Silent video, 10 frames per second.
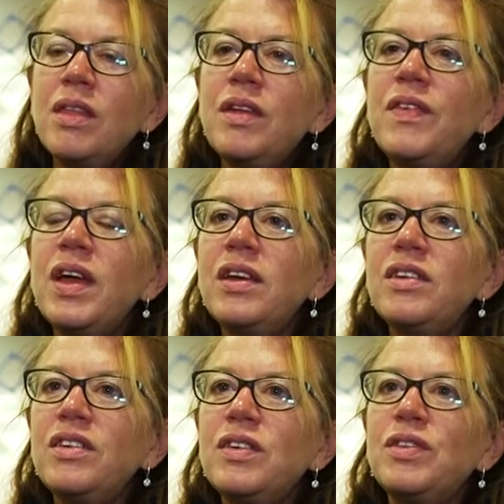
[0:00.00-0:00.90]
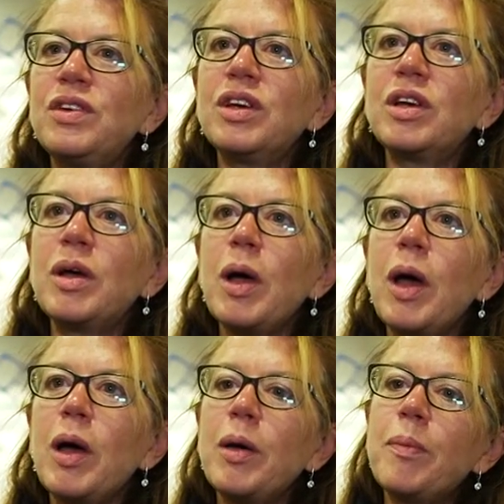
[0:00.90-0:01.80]
The advantages of doing
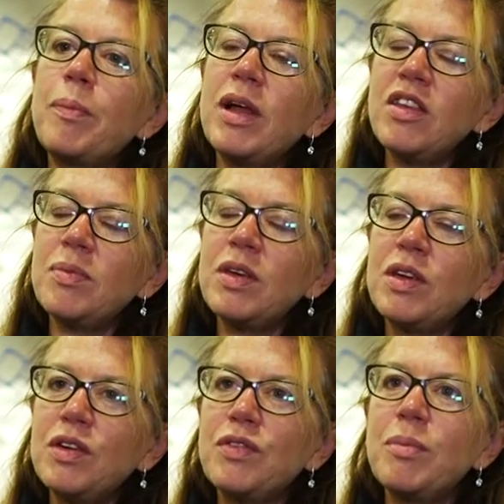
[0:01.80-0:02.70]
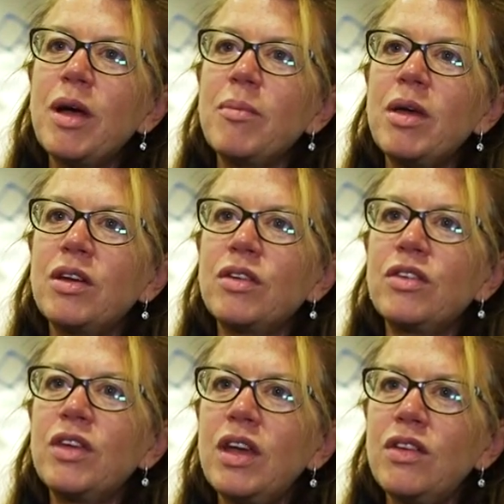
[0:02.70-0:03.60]
a placement year for biomedical
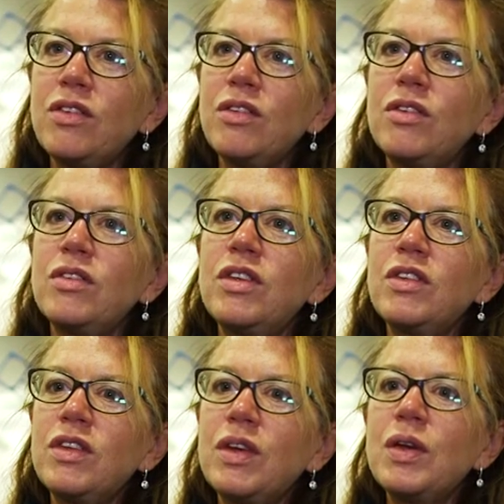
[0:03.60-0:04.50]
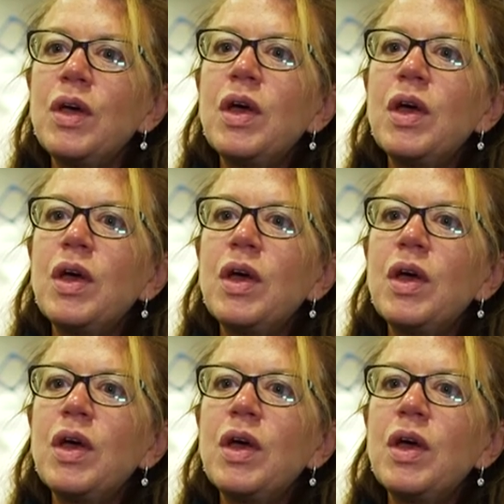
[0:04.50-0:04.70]
science students is that